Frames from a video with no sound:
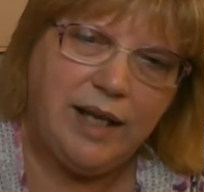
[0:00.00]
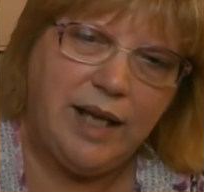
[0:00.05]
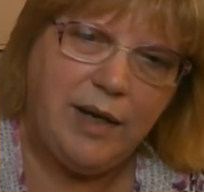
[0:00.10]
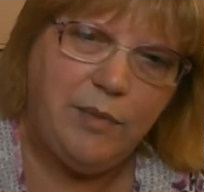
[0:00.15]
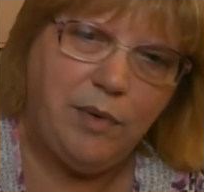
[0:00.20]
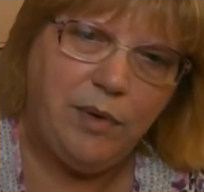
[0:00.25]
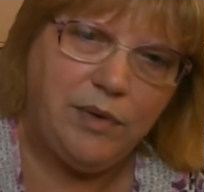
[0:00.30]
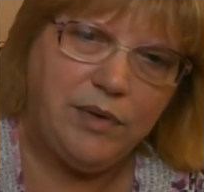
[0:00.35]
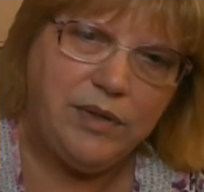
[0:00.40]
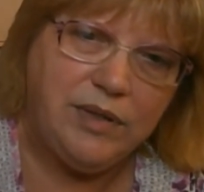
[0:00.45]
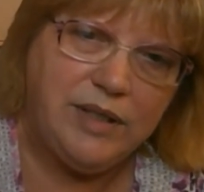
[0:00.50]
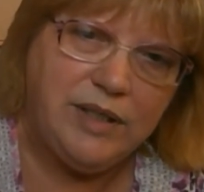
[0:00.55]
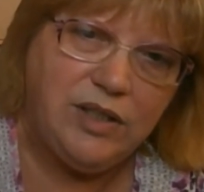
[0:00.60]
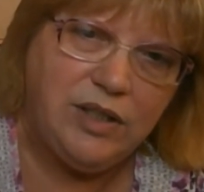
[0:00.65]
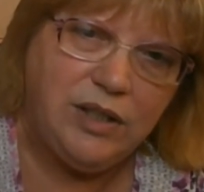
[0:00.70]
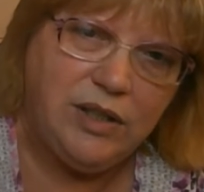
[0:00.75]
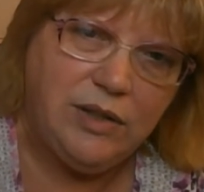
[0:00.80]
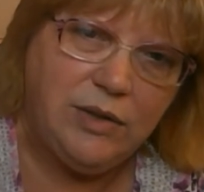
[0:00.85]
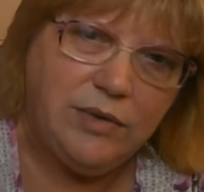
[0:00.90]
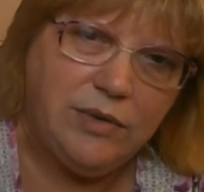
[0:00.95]
I won't stitch
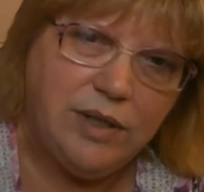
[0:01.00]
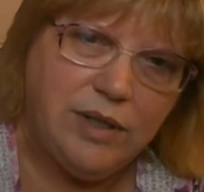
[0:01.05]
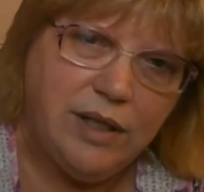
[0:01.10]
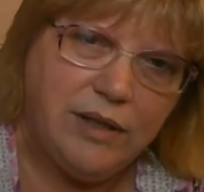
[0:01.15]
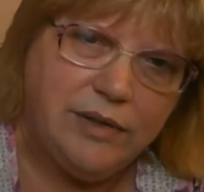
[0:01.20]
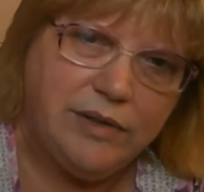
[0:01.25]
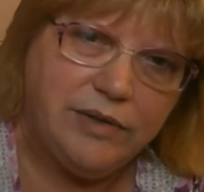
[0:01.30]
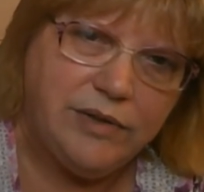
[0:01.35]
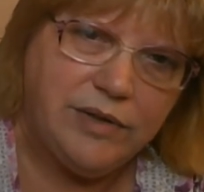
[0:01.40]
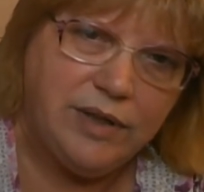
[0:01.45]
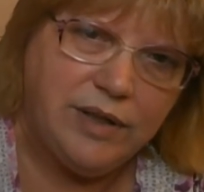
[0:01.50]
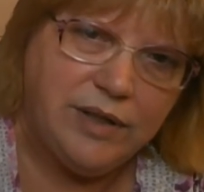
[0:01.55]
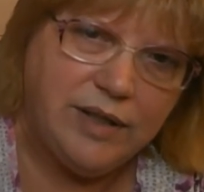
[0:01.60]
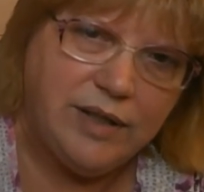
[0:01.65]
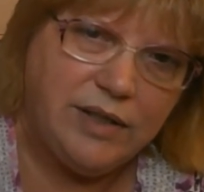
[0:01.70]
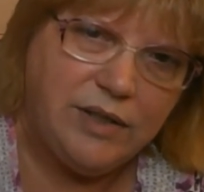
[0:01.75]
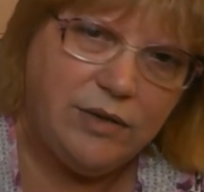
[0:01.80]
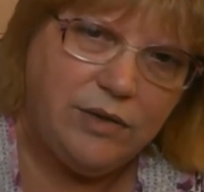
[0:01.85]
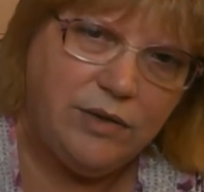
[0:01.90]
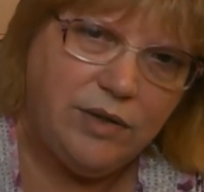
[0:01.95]
it in those colors because I
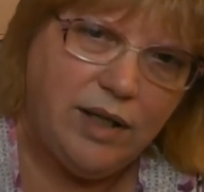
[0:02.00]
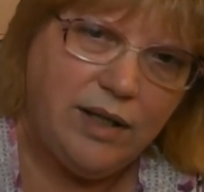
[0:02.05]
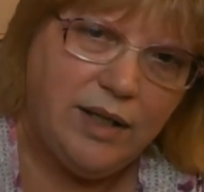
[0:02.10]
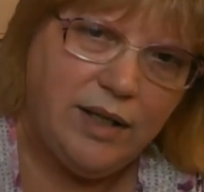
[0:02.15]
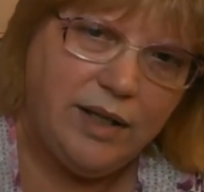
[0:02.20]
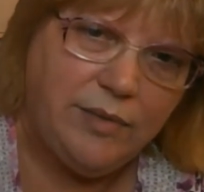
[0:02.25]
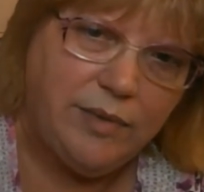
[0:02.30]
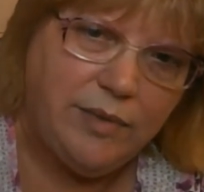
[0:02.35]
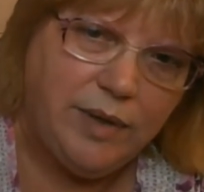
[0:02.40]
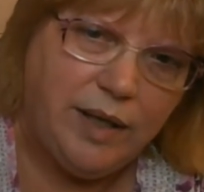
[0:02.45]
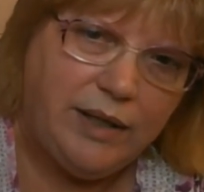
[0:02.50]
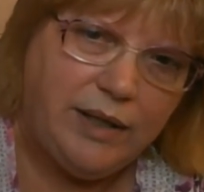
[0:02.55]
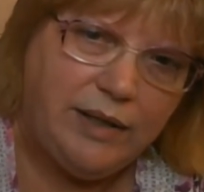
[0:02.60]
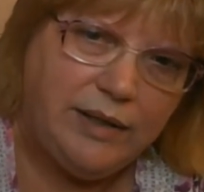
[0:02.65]
do not like red.